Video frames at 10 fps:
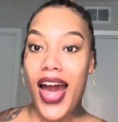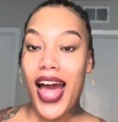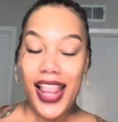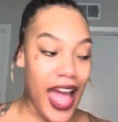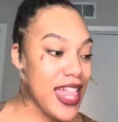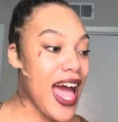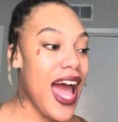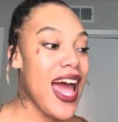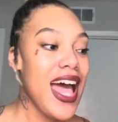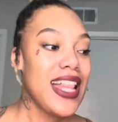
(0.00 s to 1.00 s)

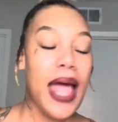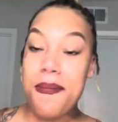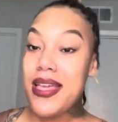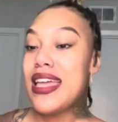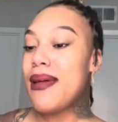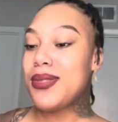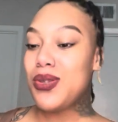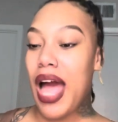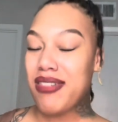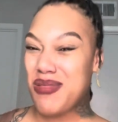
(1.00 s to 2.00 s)
That me and him still
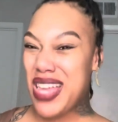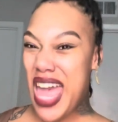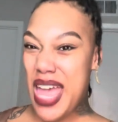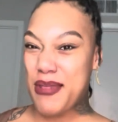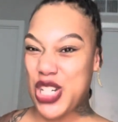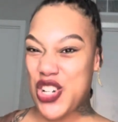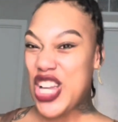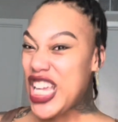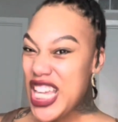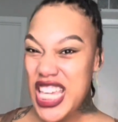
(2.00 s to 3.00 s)
have some chemistry
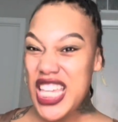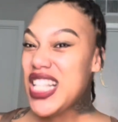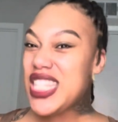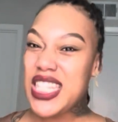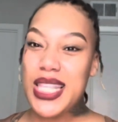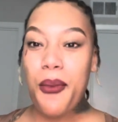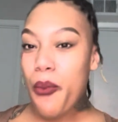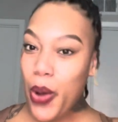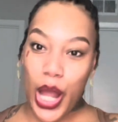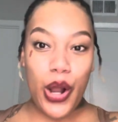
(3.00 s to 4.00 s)

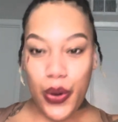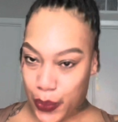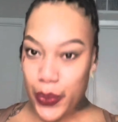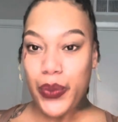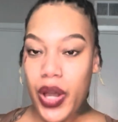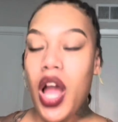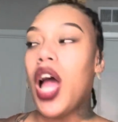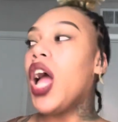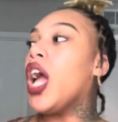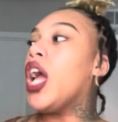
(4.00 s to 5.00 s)
somewhere. And
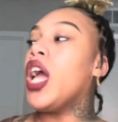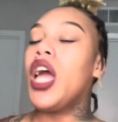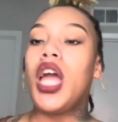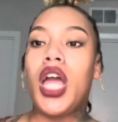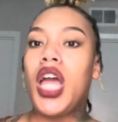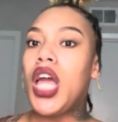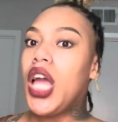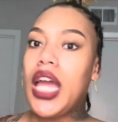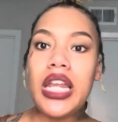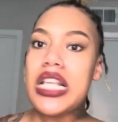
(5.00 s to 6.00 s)

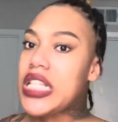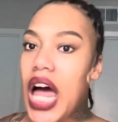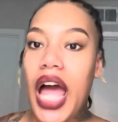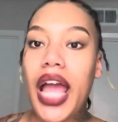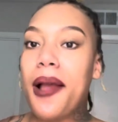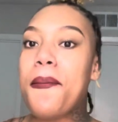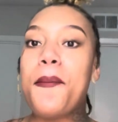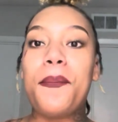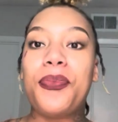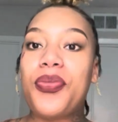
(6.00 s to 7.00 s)
it's like,
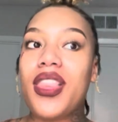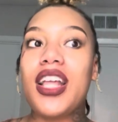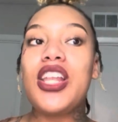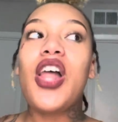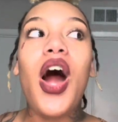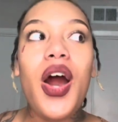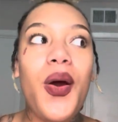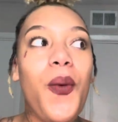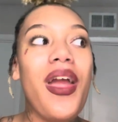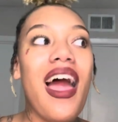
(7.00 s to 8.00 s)

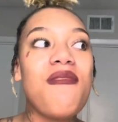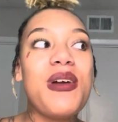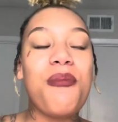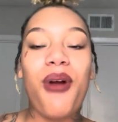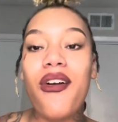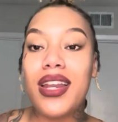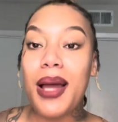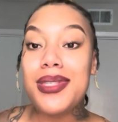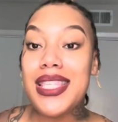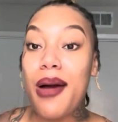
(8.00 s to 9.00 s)
no, we have been broken
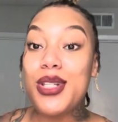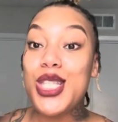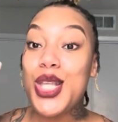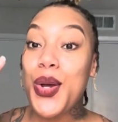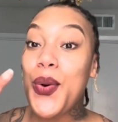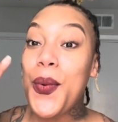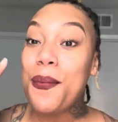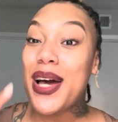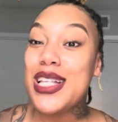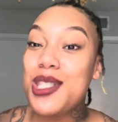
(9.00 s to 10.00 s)
up since I was 2
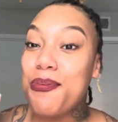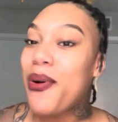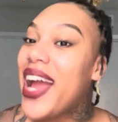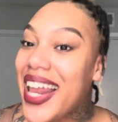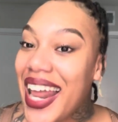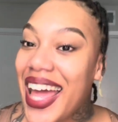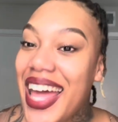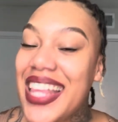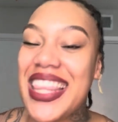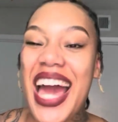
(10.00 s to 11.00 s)
months
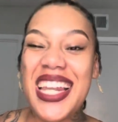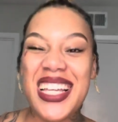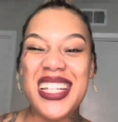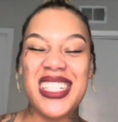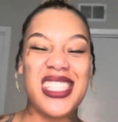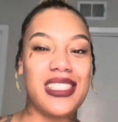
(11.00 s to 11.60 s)
pregnant. That is